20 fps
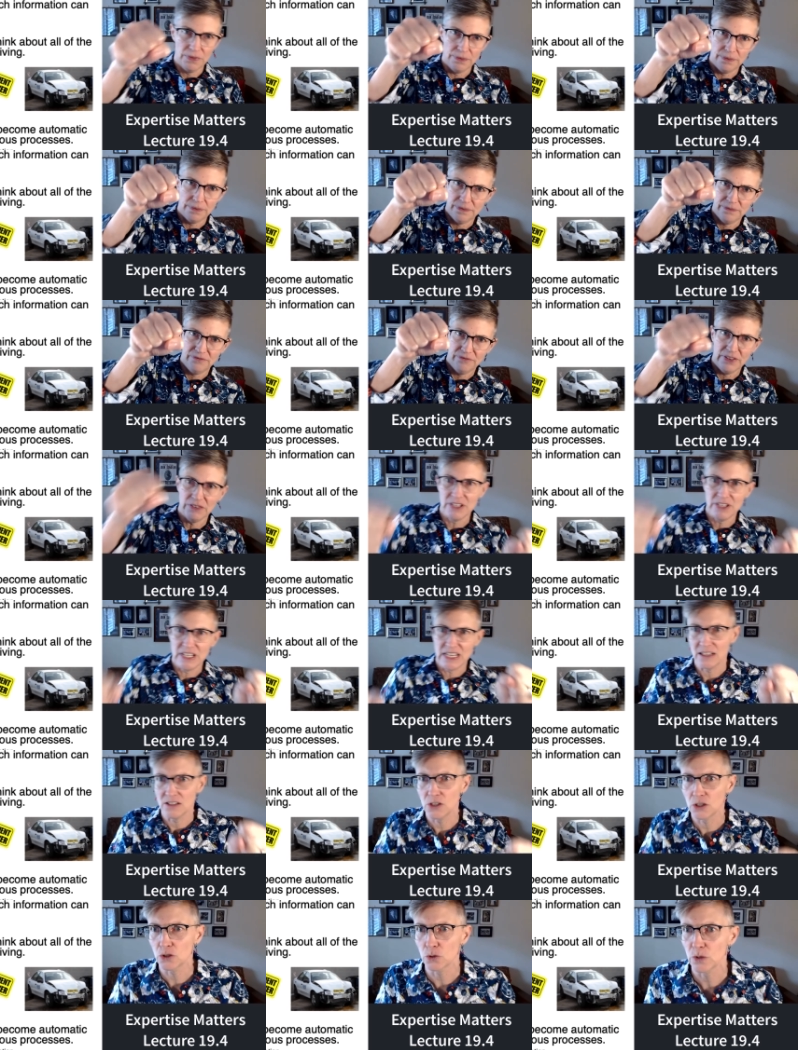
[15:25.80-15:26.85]
15
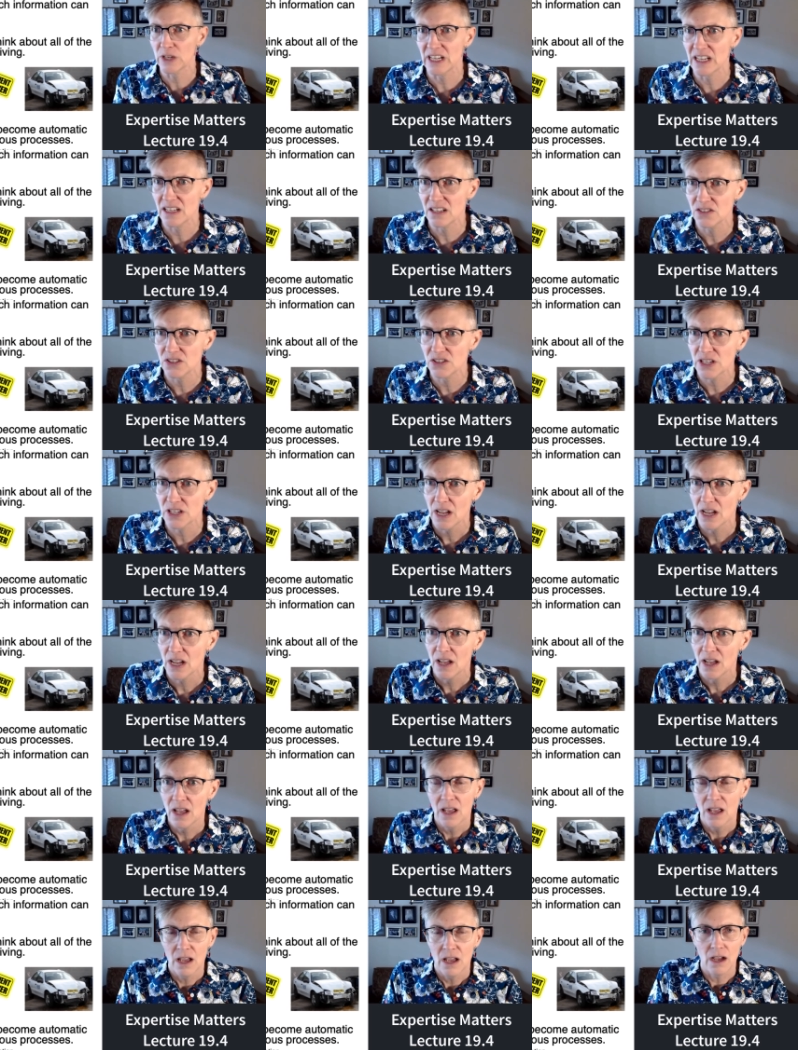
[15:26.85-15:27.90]
degrees.
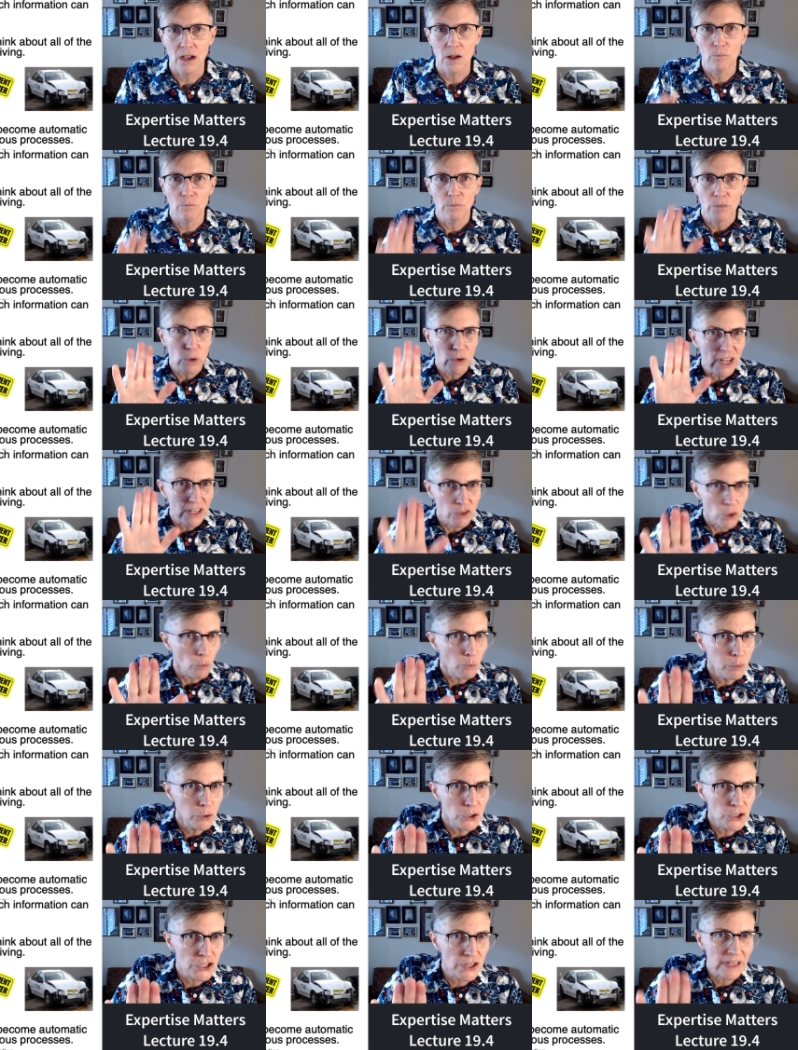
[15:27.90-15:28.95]
Um, okay, don't
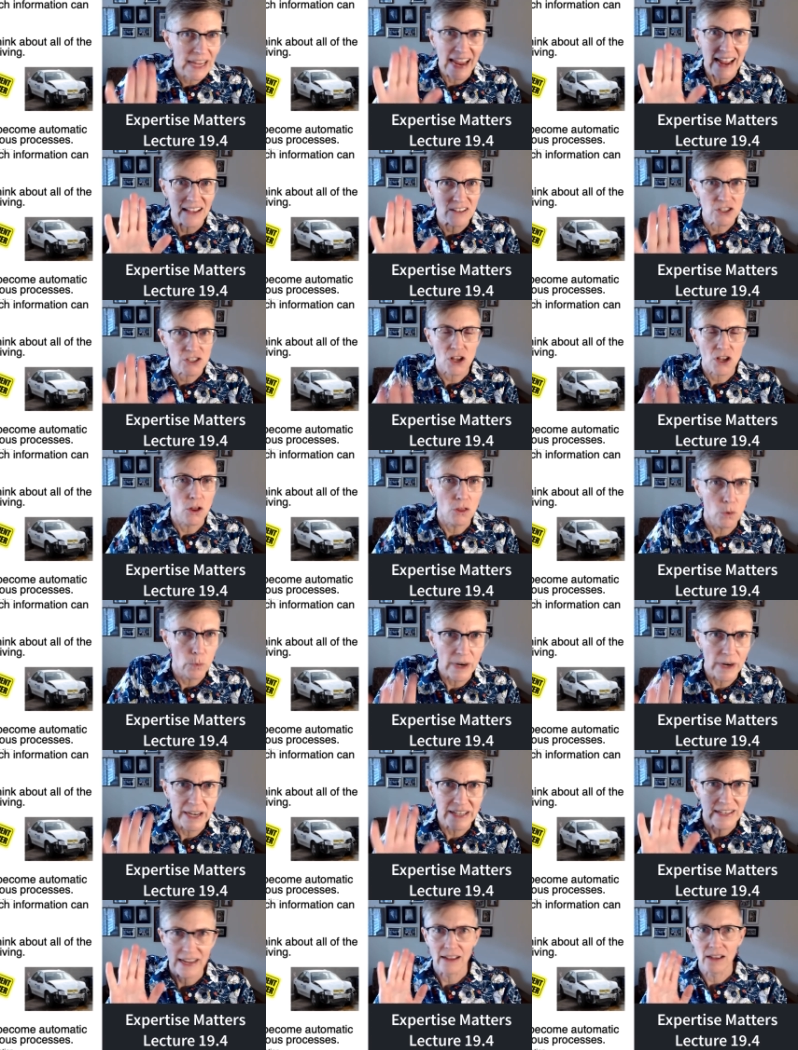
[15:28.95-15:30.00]
push the gas all the way
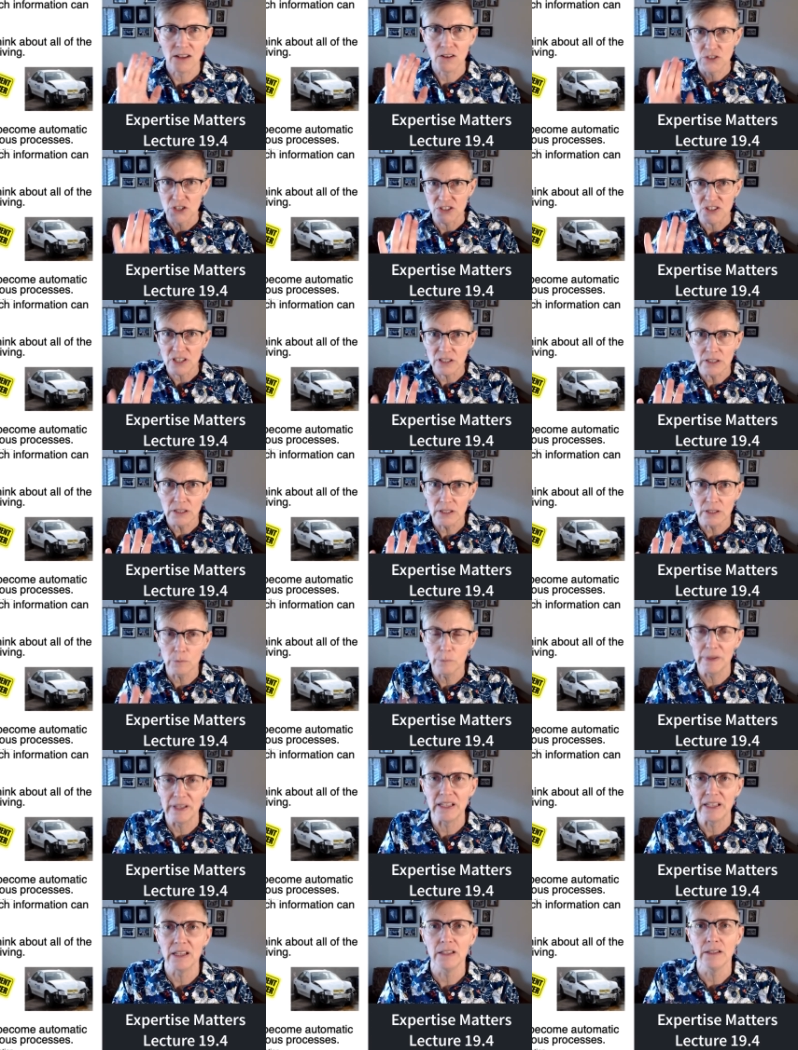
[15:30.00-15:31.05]
down, just a little
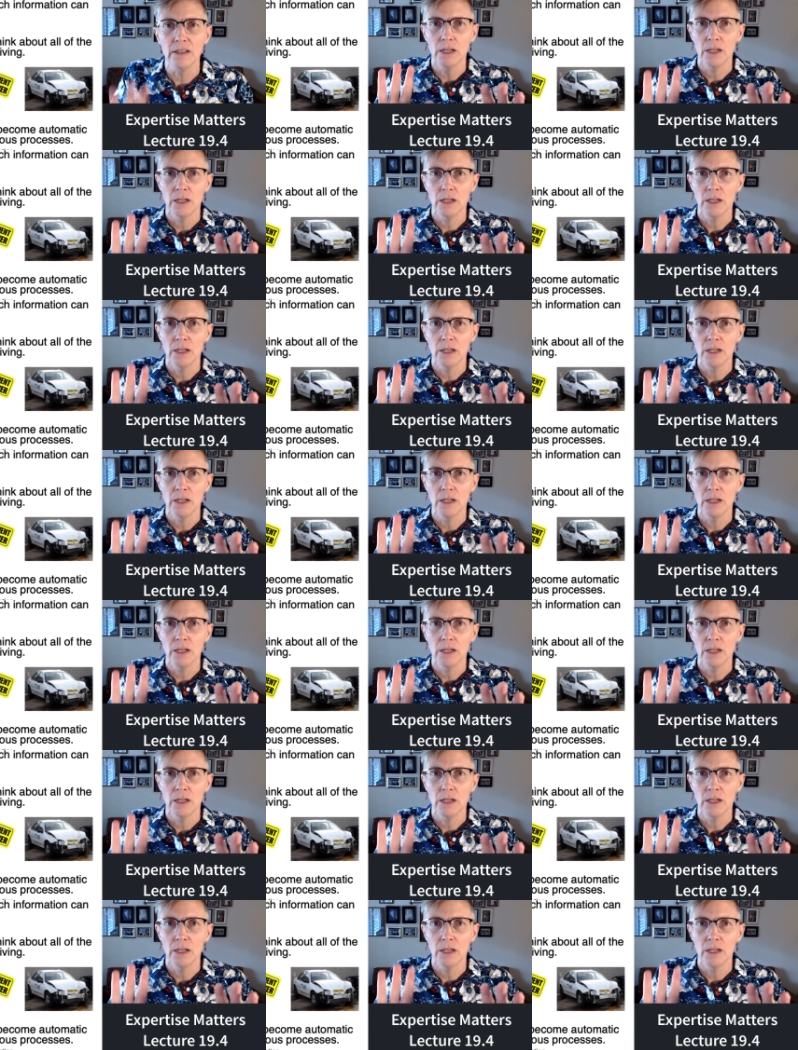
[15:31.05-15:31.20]
bit.